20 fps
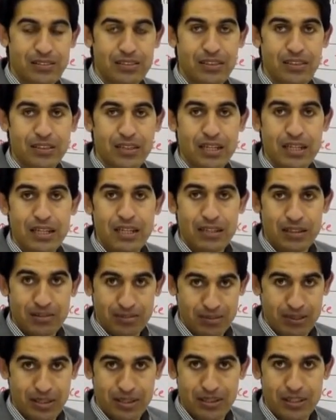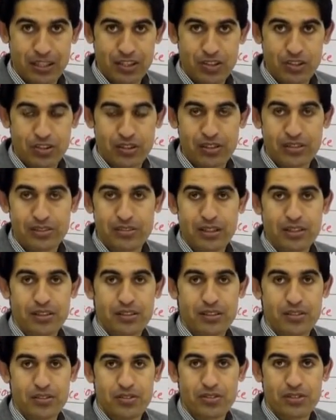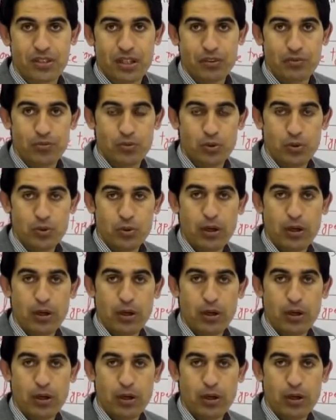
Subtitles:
the conditional sentence type 2.